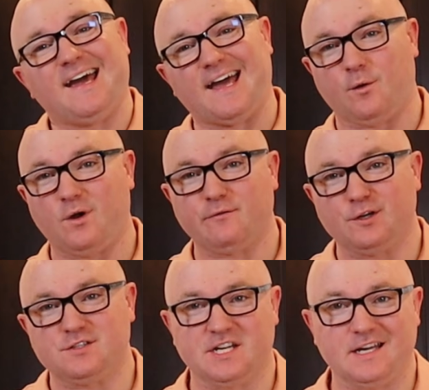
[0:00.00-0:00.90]

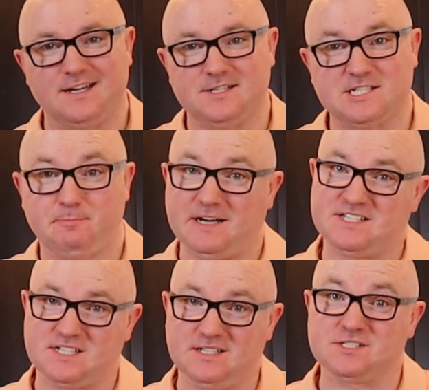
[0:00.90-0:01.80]
However, today,
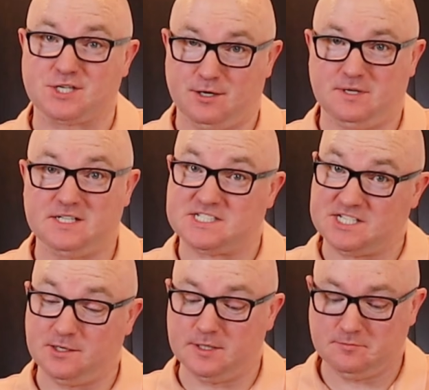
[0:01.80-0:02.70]
spicy is going to mean
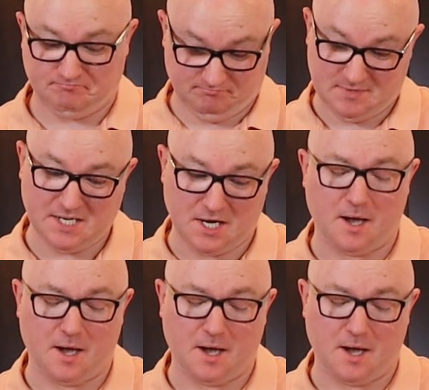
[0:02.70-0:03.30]
cinnamon and